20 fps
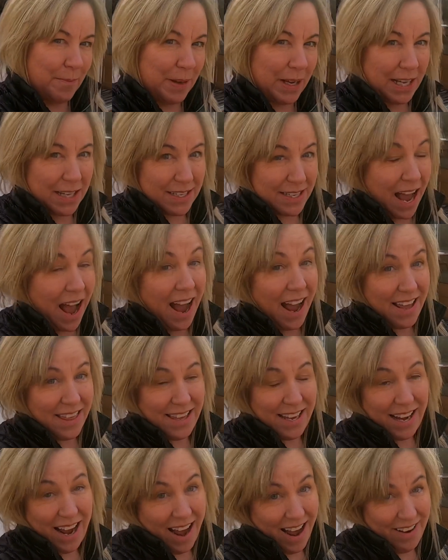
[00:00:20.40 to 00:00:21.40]
because I
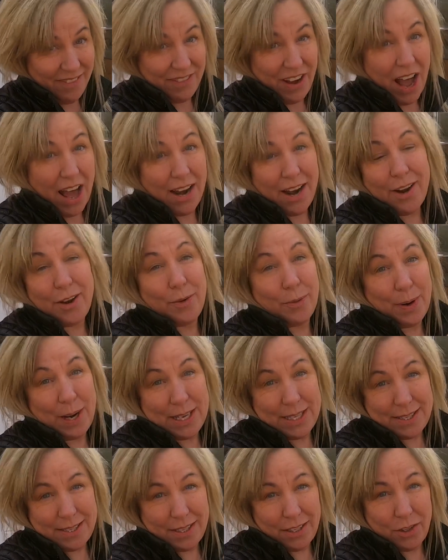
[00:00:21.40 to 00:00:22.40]
think I've got a
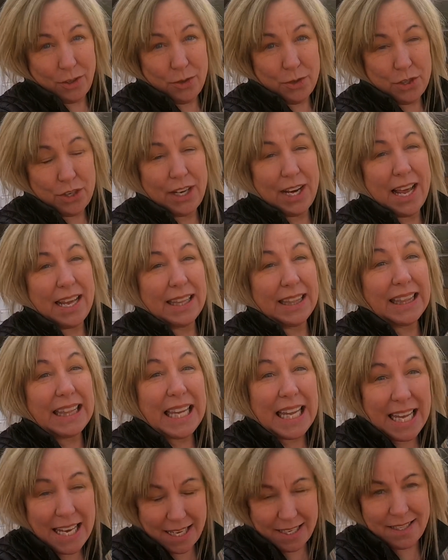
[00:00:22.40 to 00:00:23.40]
great solution, at
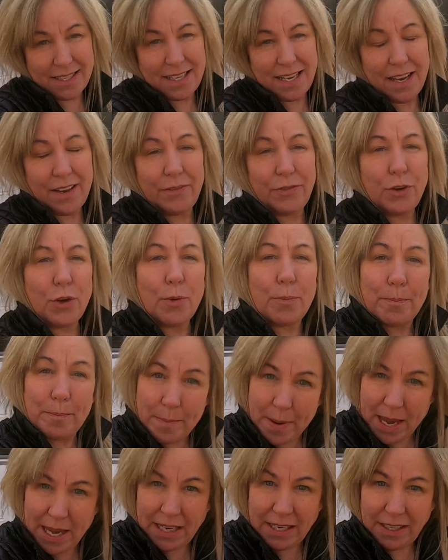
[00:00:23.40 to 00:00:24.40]
least if your
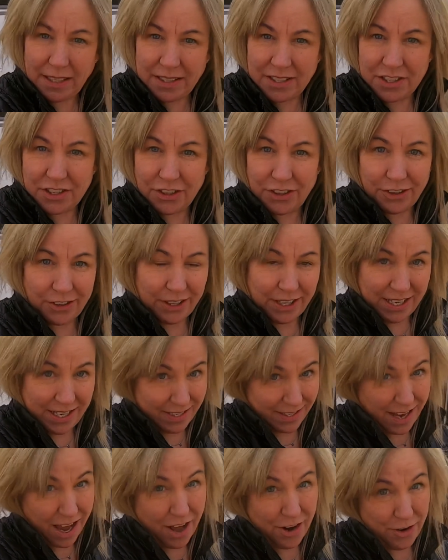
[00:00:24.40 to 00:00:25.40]
main concern
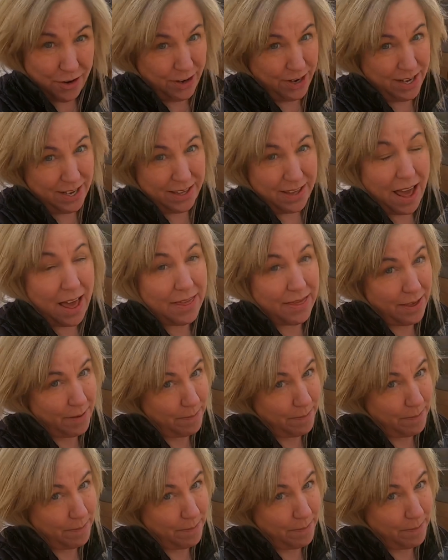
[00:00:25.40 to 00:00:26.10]
is underneath the